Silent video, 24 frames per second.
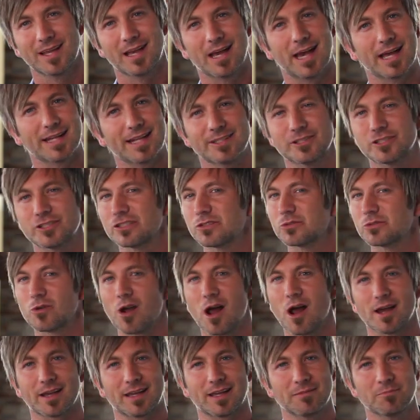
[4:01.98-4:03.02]
And he's just
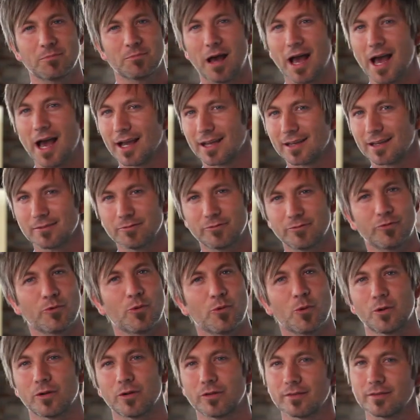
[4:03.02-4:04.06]
rocking back and
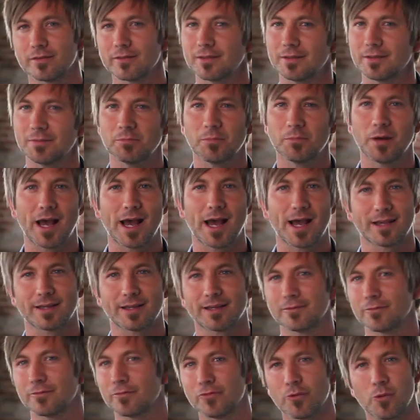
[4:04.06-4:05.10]
forth and back
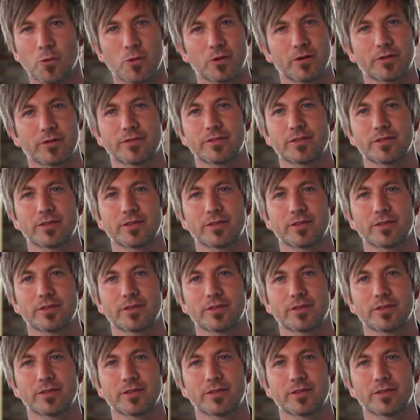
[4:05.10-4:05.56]
and forth.